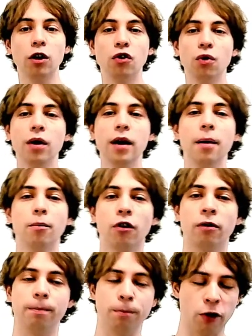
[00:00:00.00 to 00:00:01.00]
to
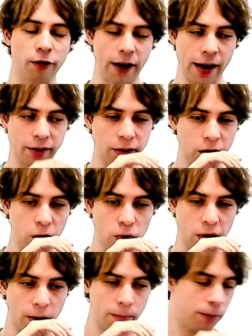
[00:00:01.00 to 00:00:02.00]
provide the
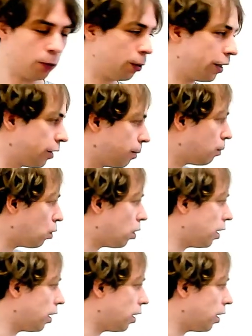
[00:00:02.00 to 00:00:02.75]
user with more